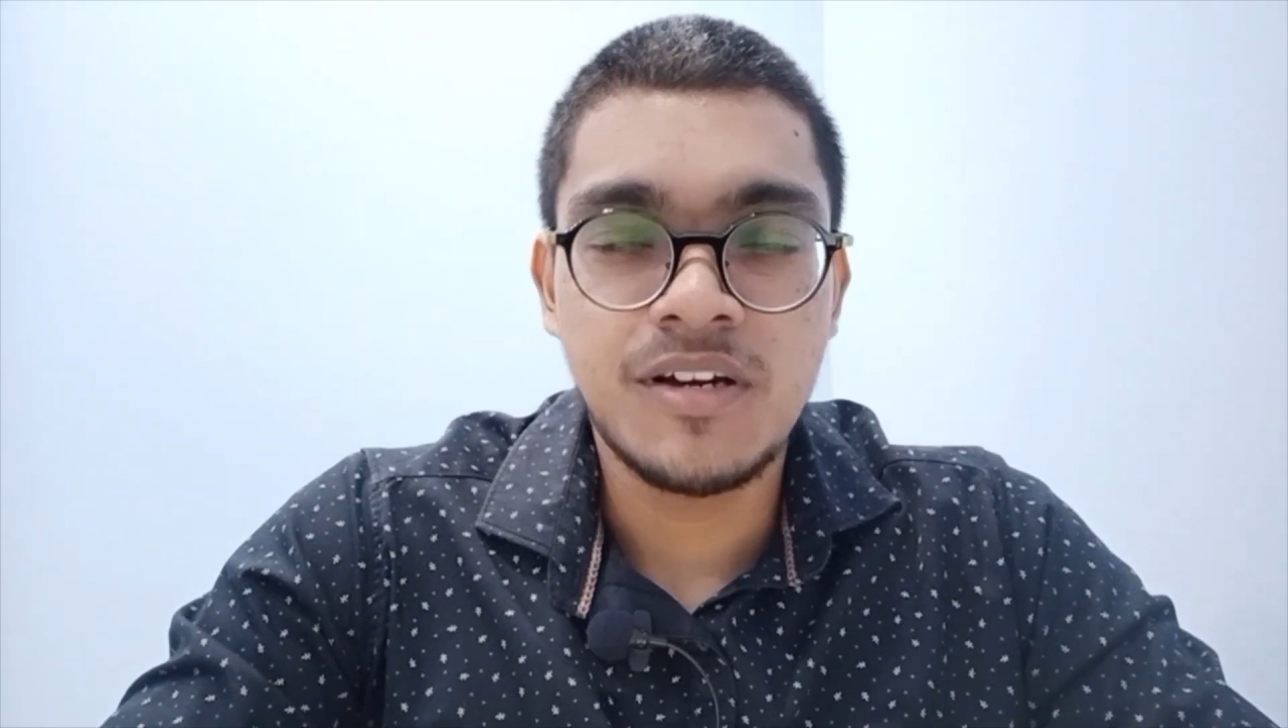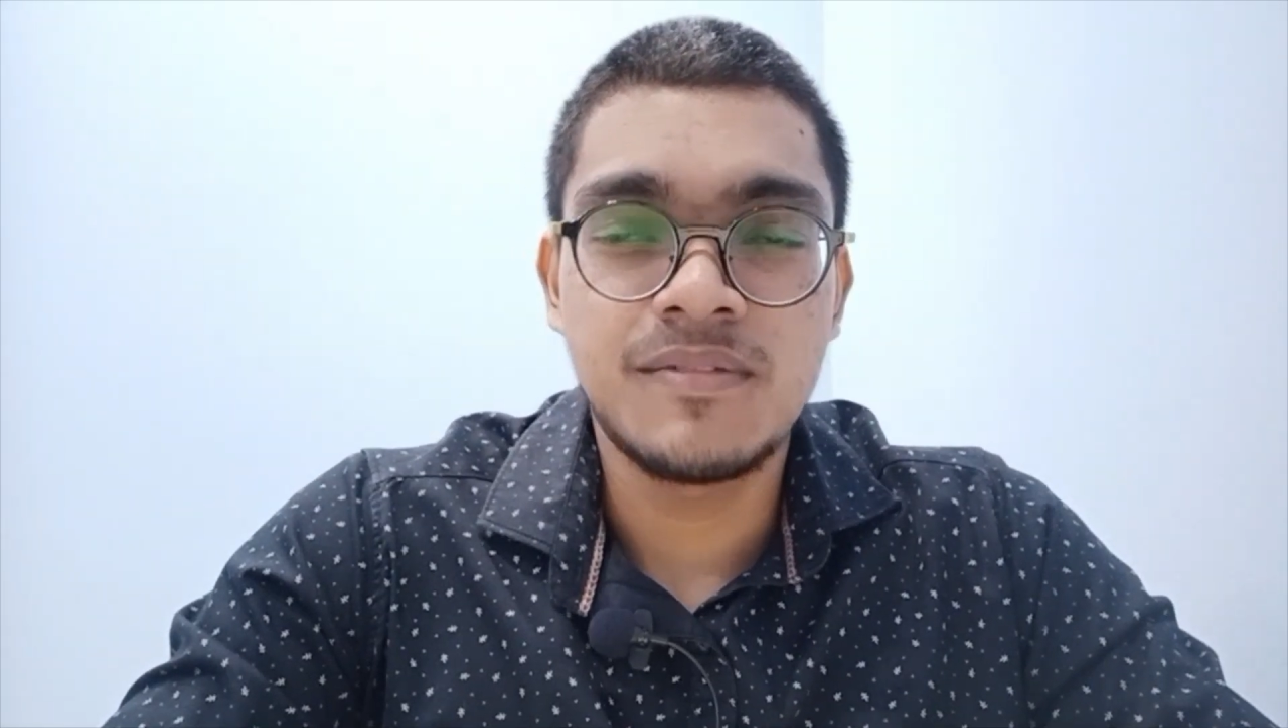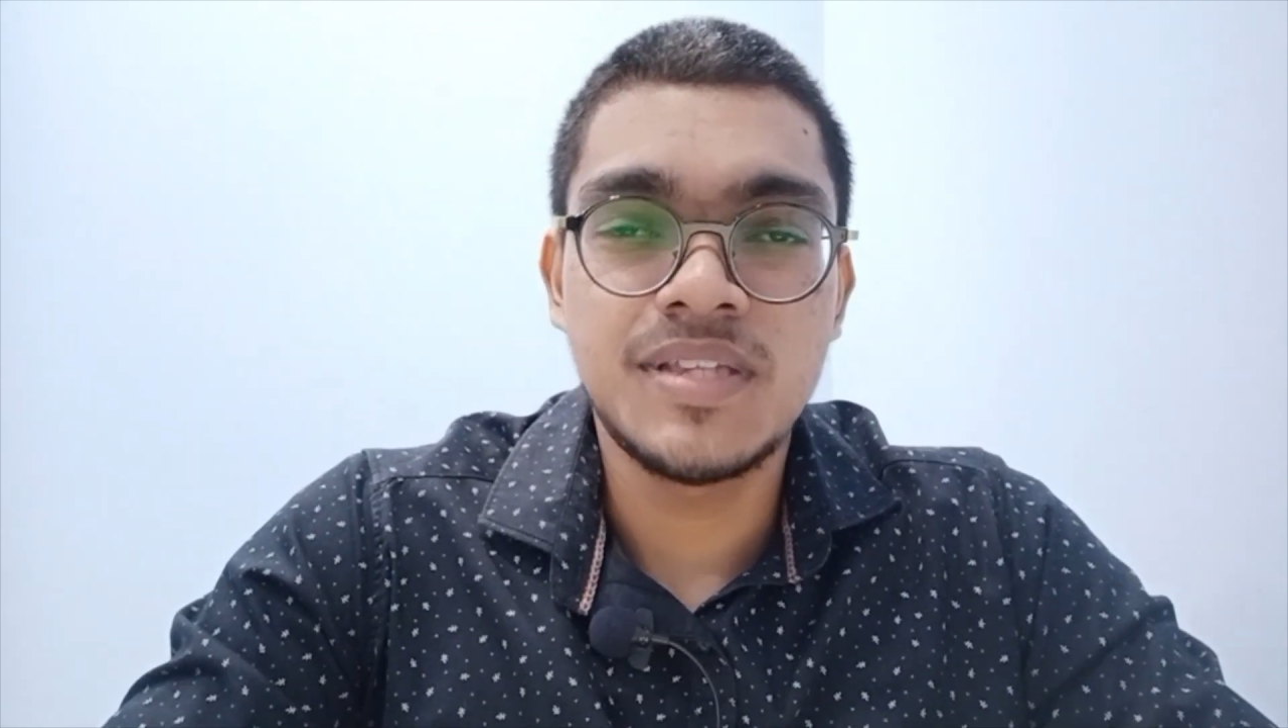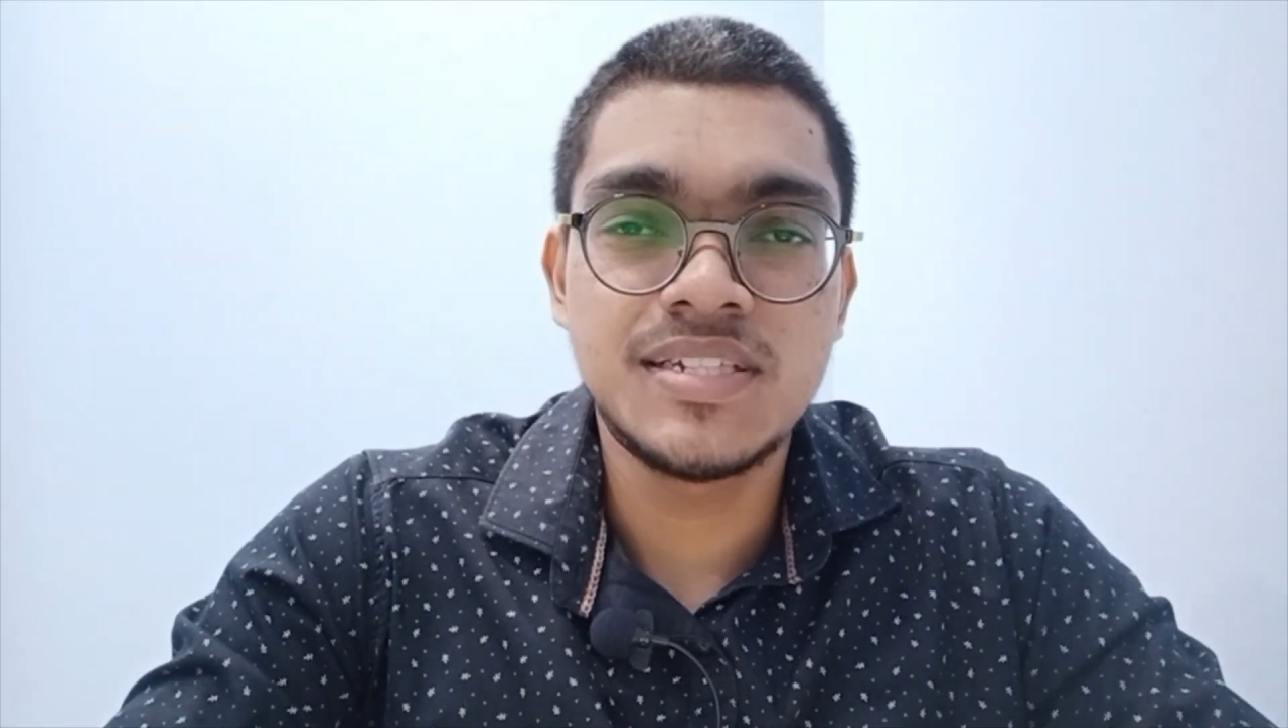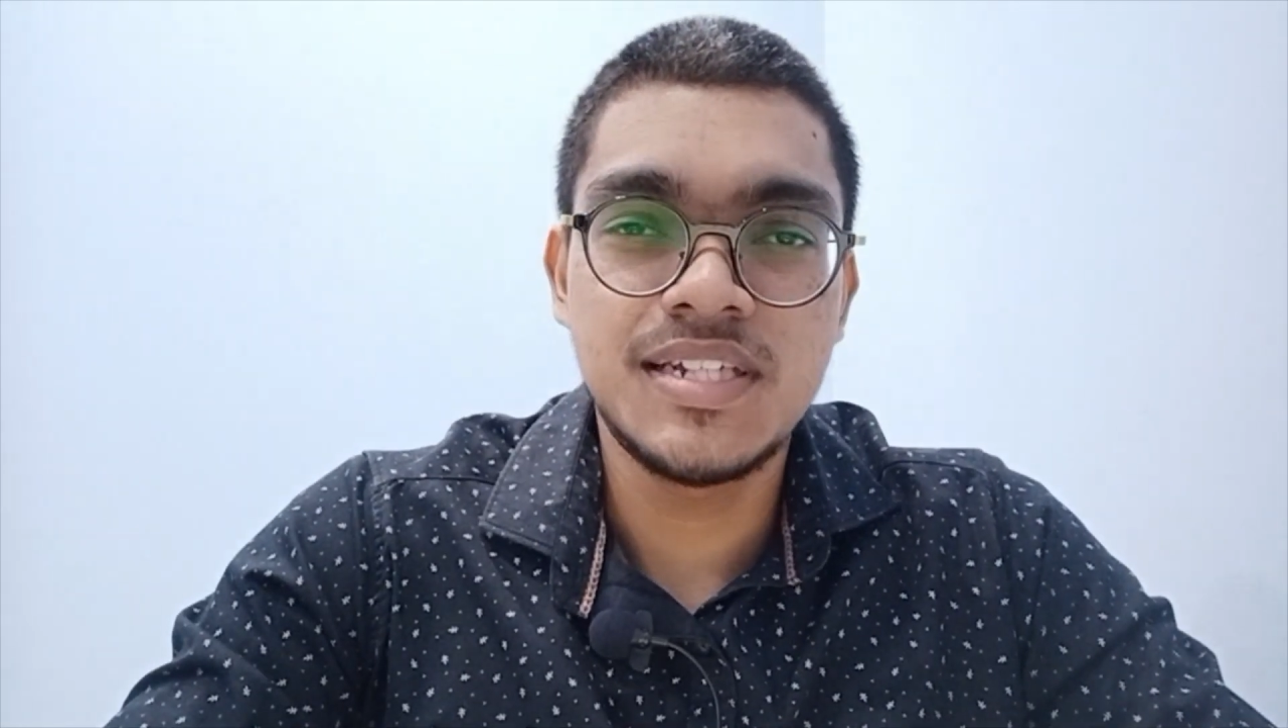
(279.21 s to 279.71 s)
of
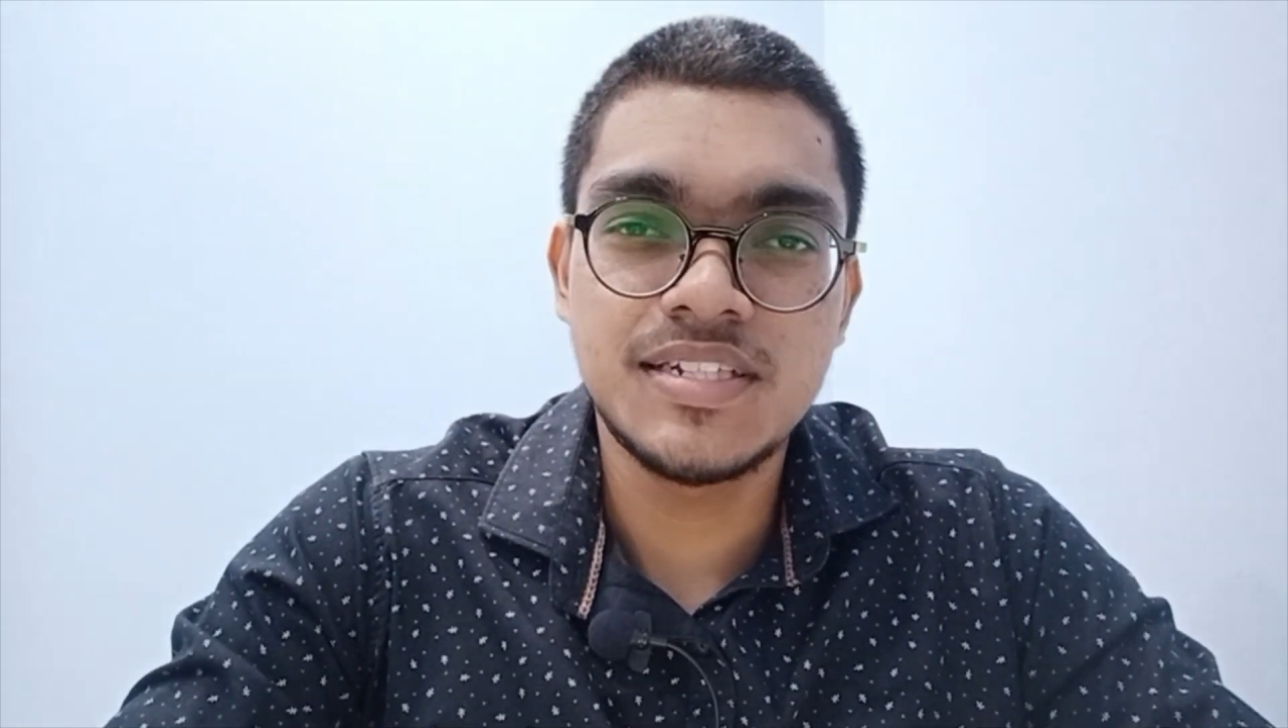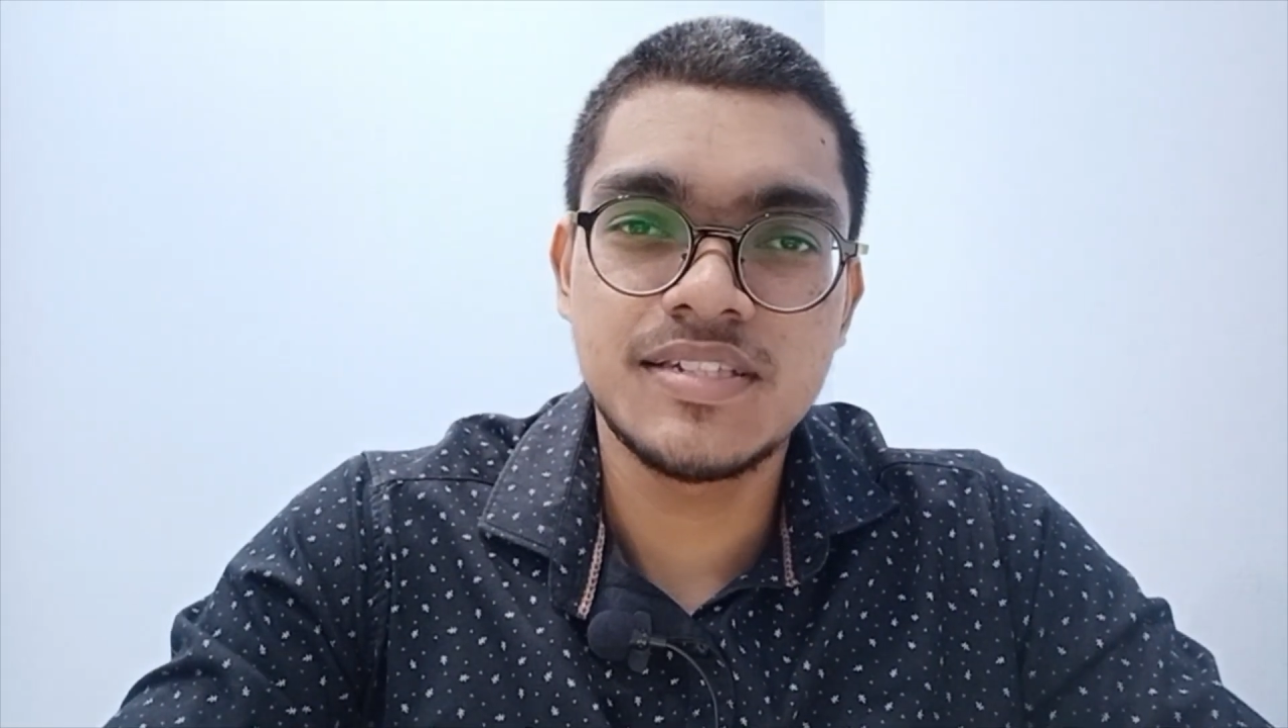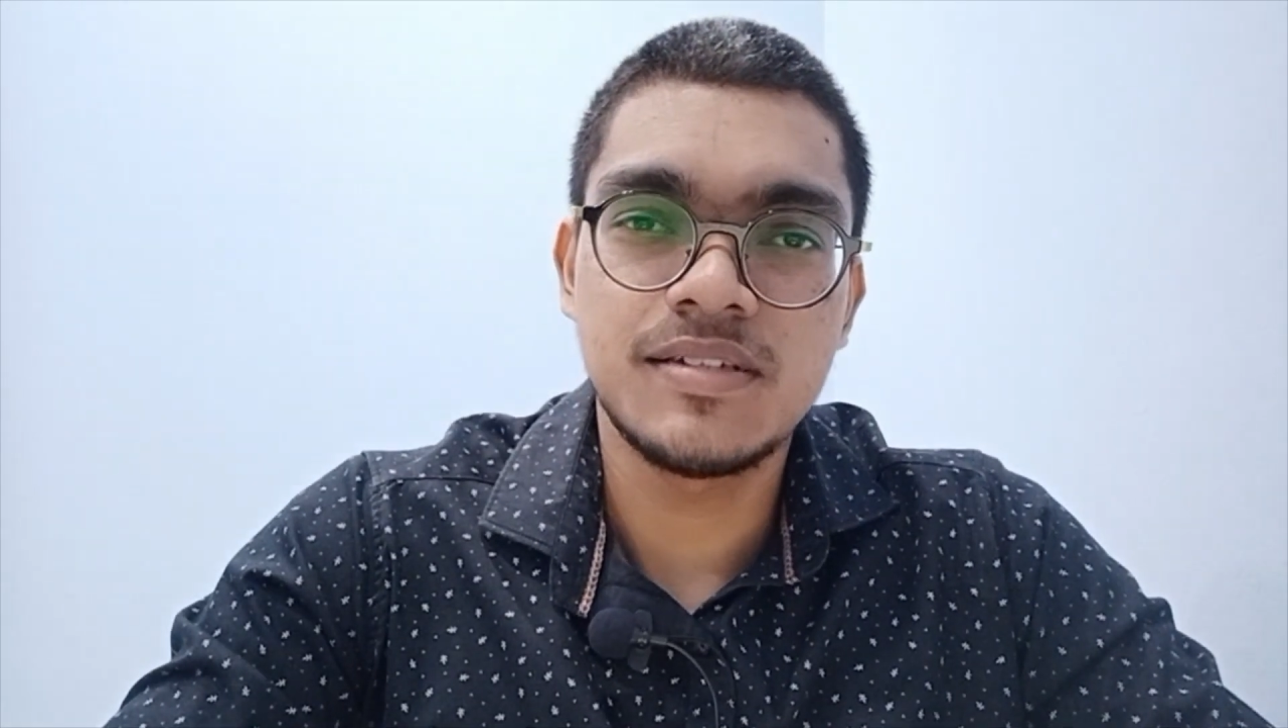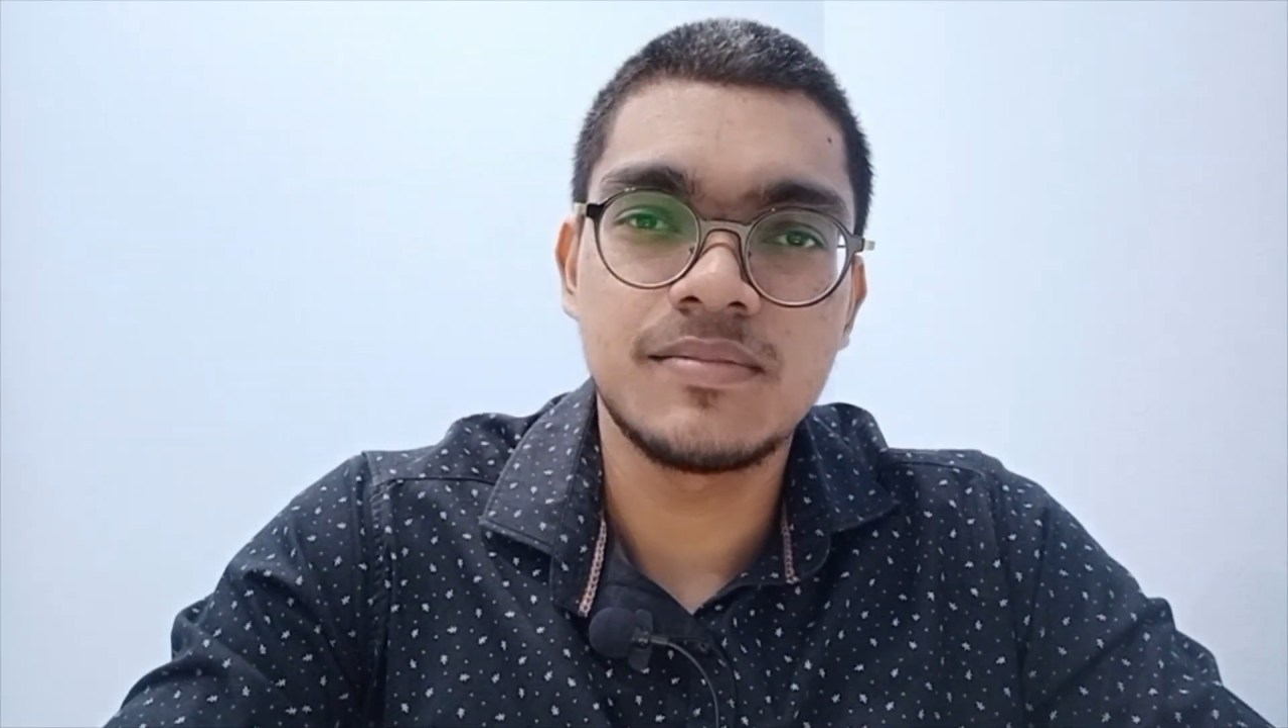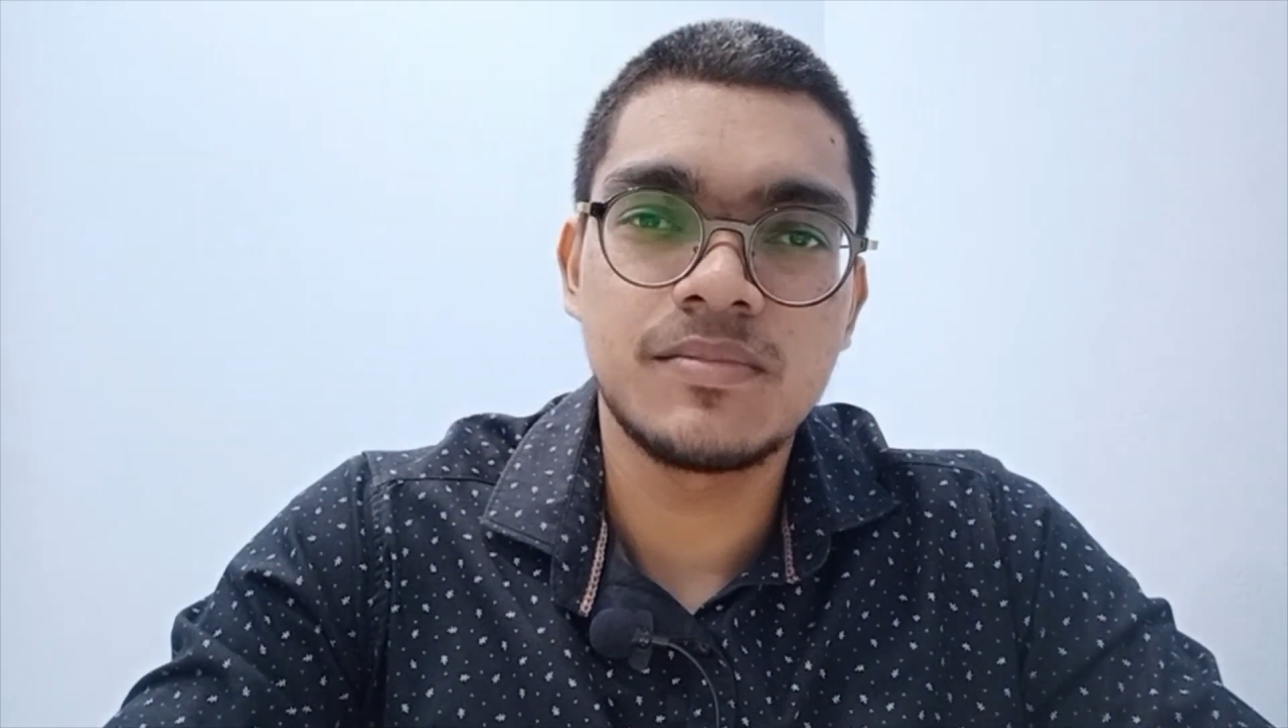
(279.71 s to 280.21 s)
the
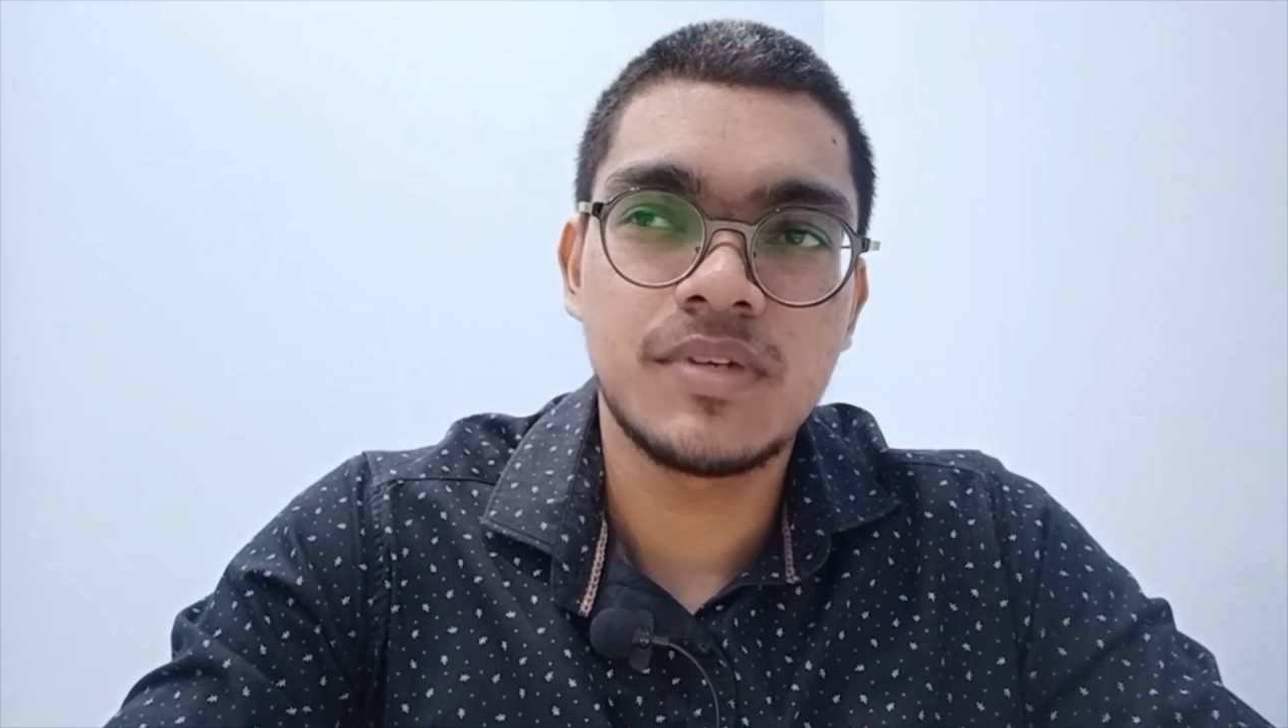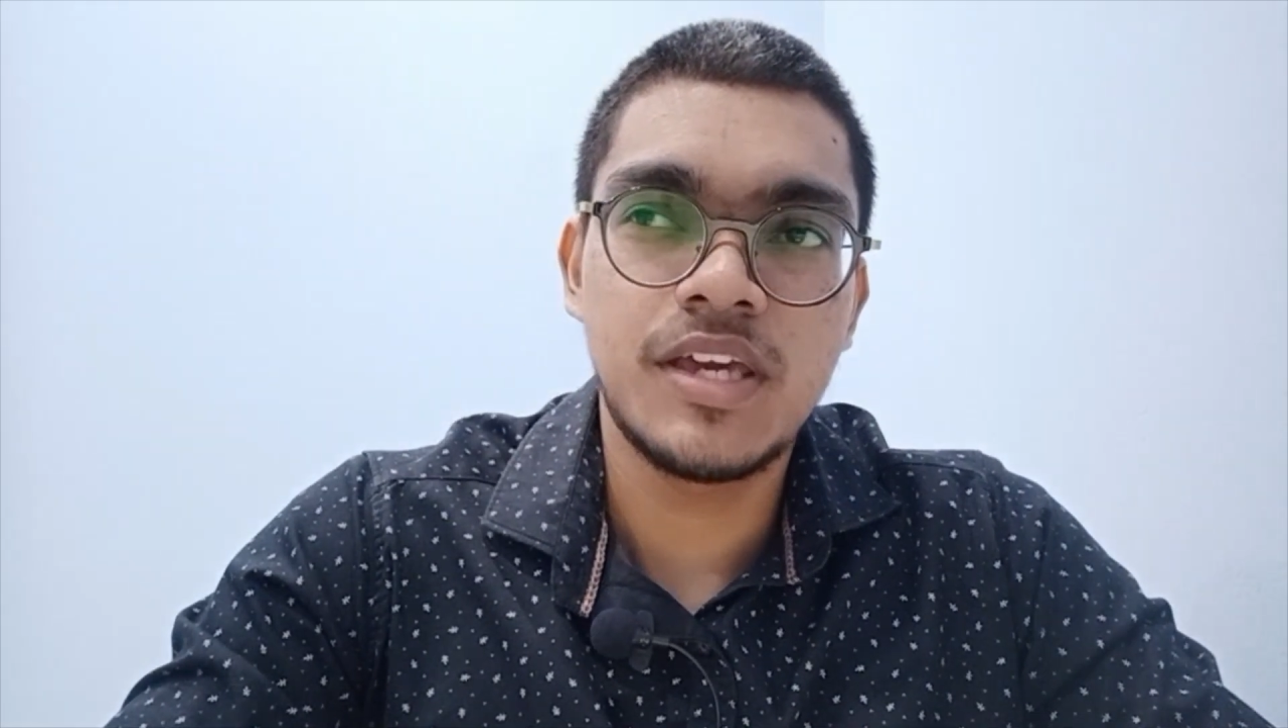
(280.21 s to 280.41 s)
system,